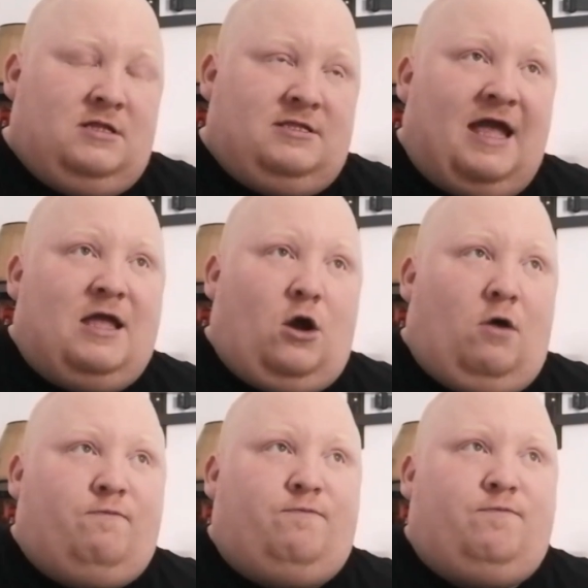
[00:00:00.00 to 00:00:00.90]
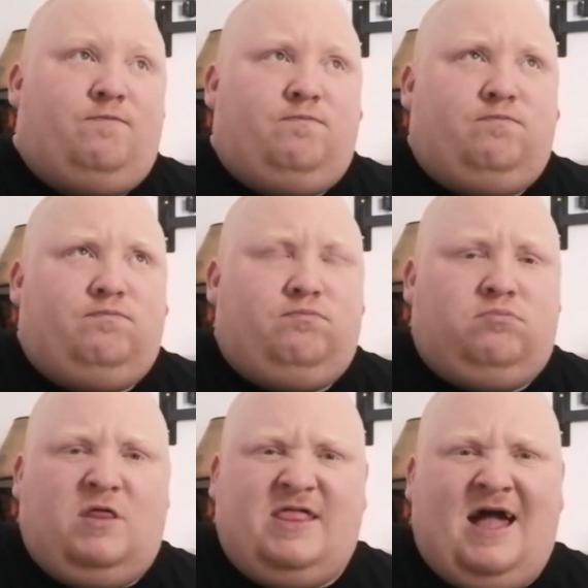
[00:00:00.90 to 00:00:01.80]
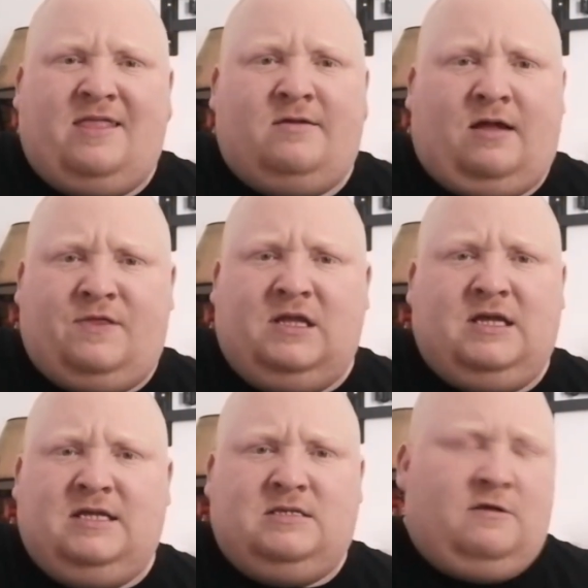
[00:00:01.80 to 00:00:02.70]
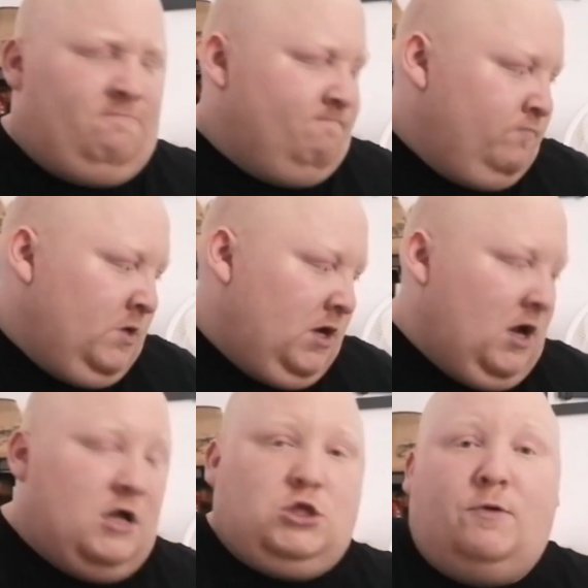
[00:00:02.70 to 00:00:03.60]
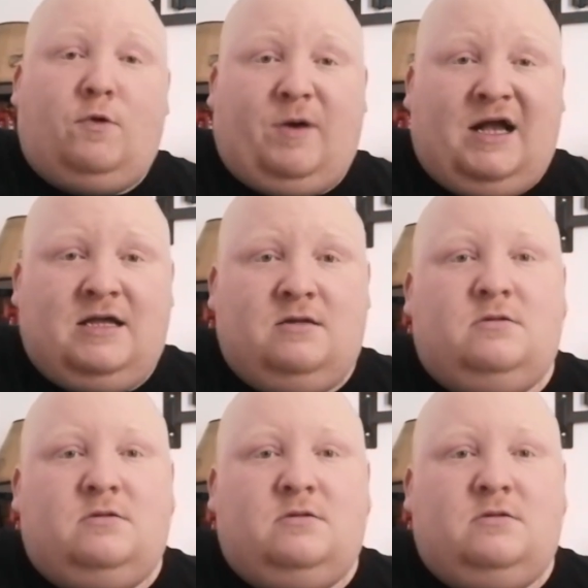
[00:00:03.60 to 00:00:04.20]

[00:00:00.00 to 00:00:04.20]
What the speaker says: Day of the Dead, I think it is, duffel bag,